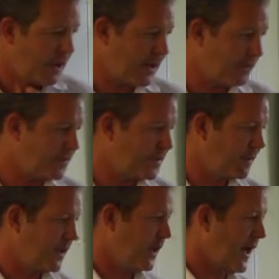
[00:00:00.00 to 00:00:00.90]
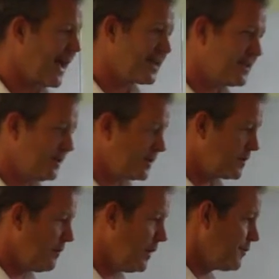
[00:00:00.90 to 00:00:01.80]
and also the
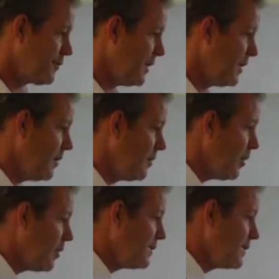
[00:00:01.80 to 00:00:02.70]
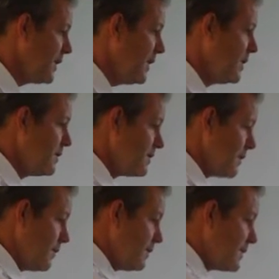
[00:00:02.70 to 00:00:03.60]
activist military policy,
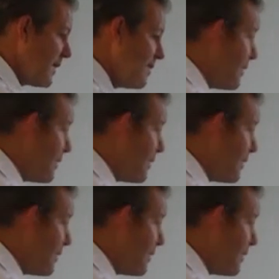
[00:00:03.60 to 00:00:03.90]
so state